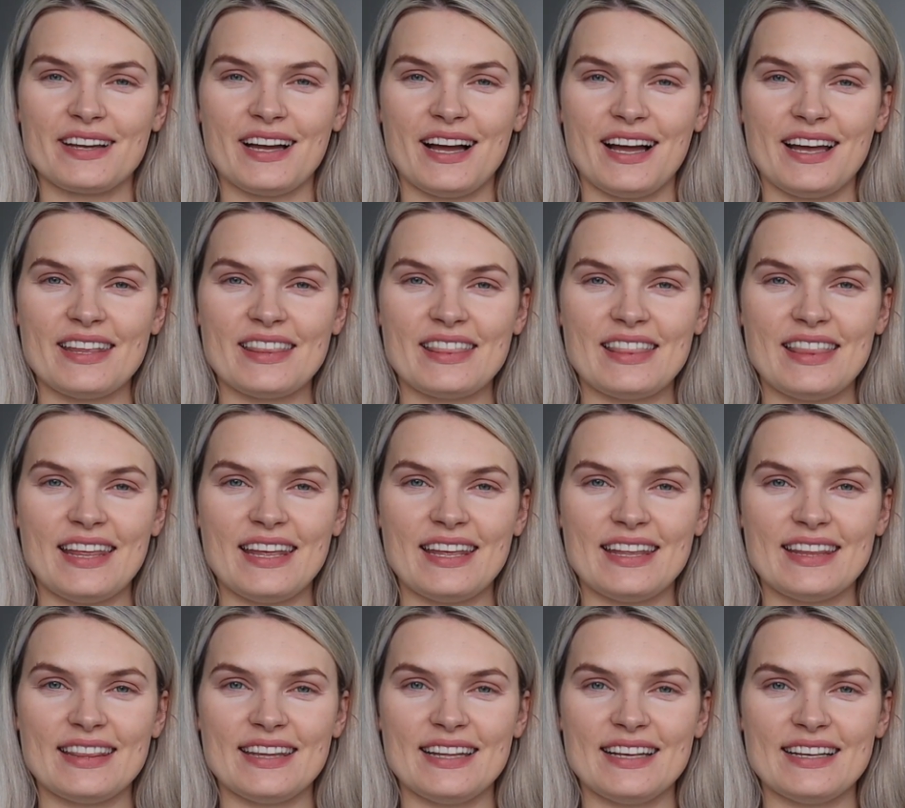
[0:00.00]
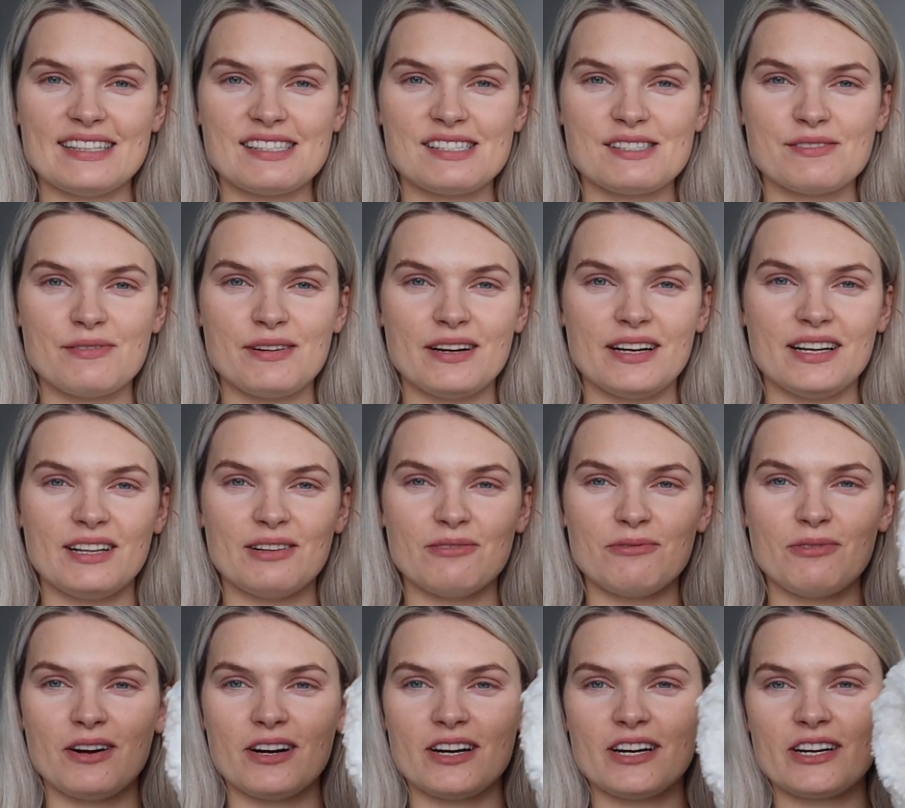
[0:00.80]
I think this
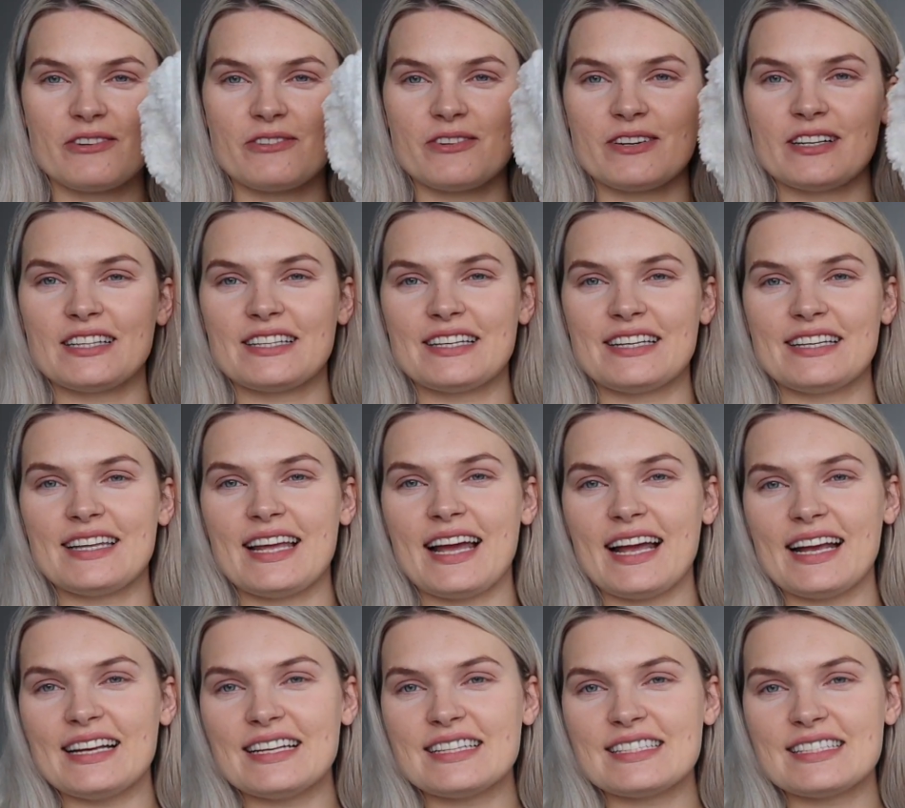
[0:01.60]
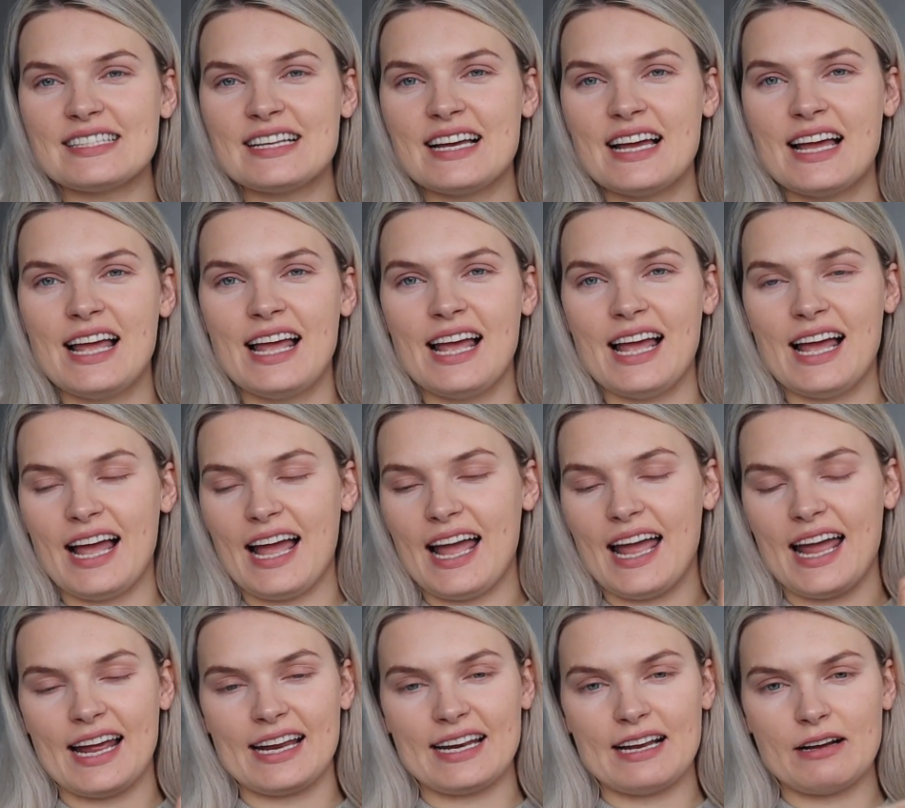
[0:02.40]
will work really nice,
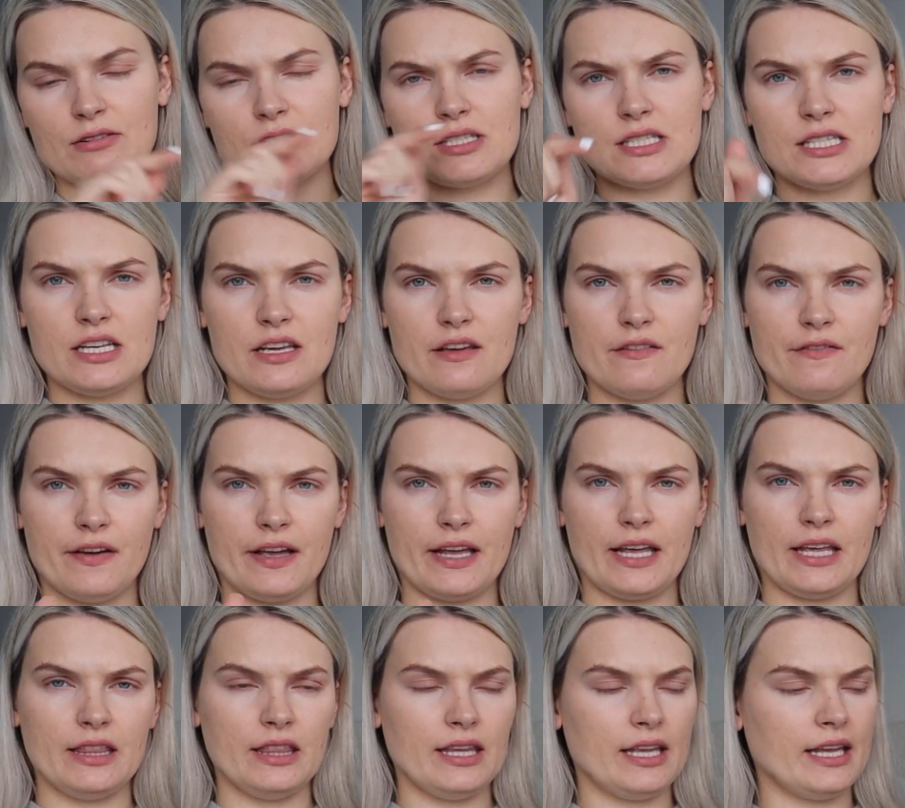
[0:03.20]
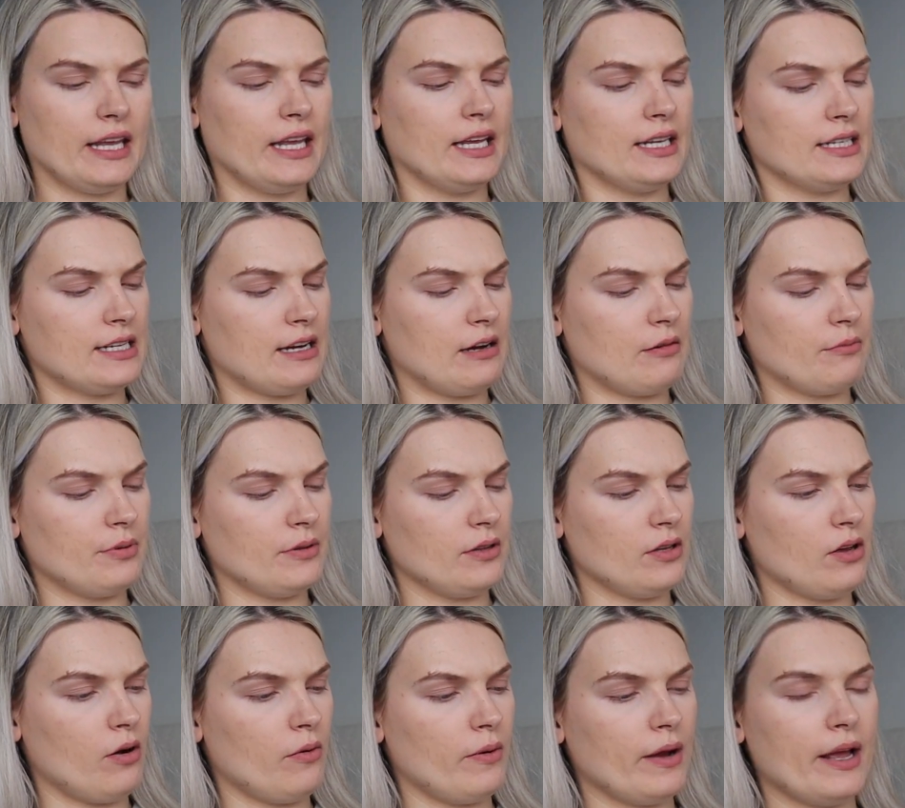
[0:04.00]
and I will see if I can link it down
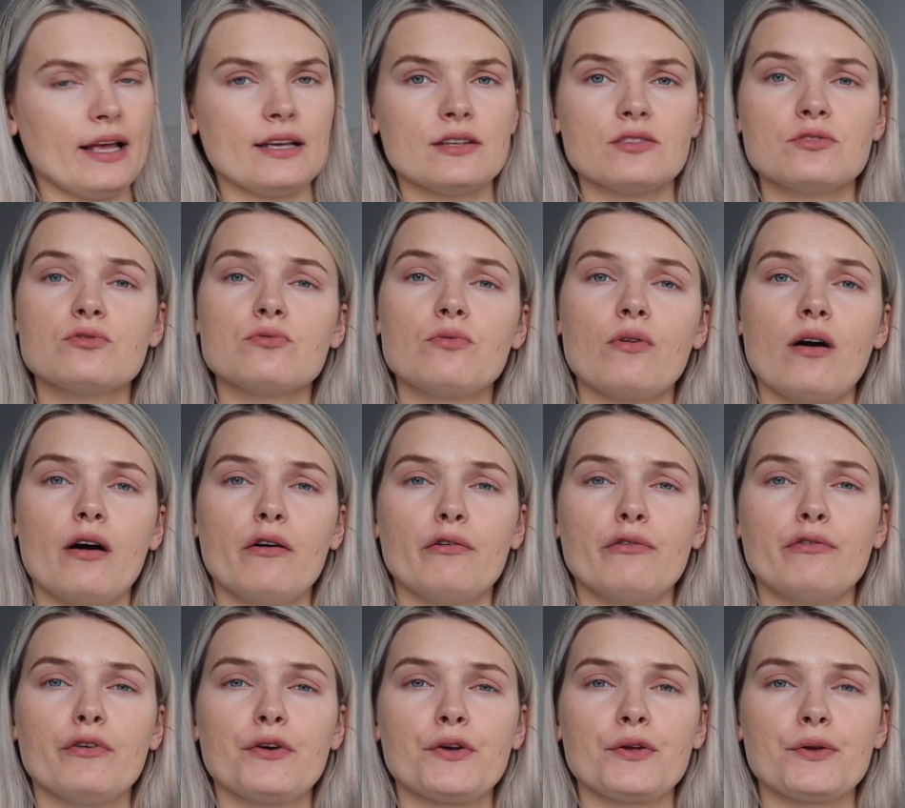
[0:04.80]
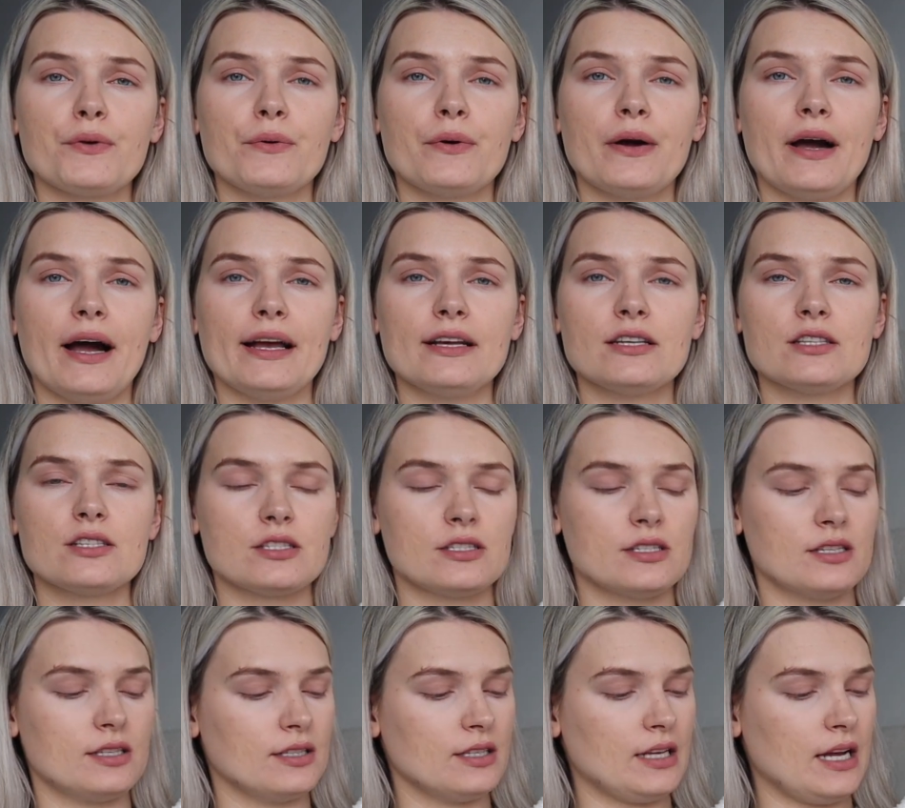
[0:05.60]
below as well for you
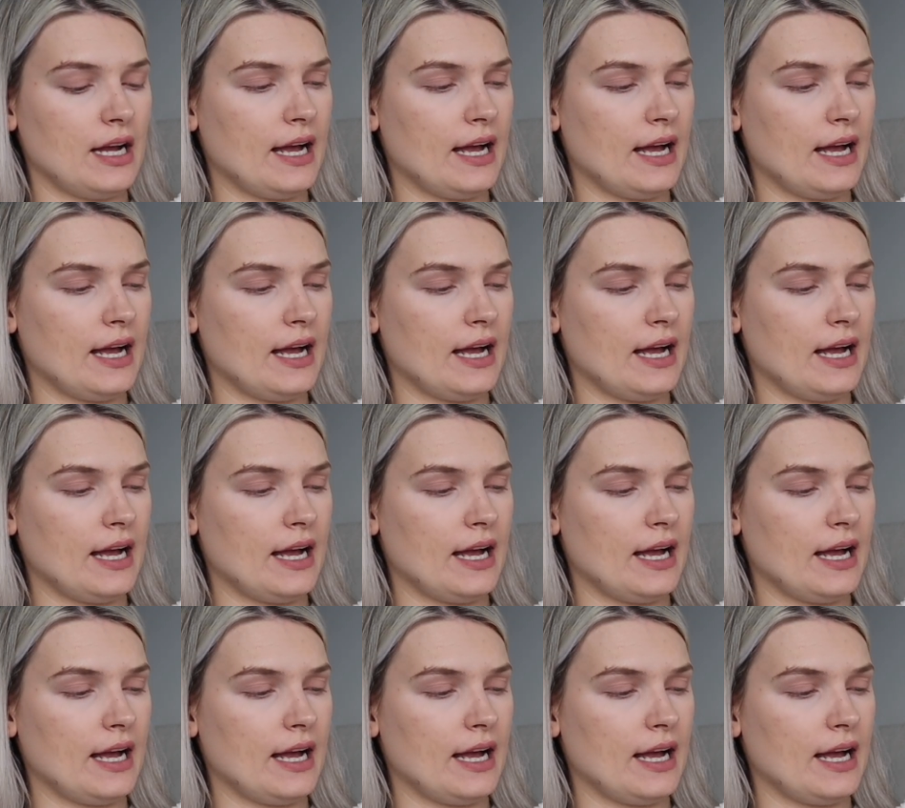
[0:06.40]
guys,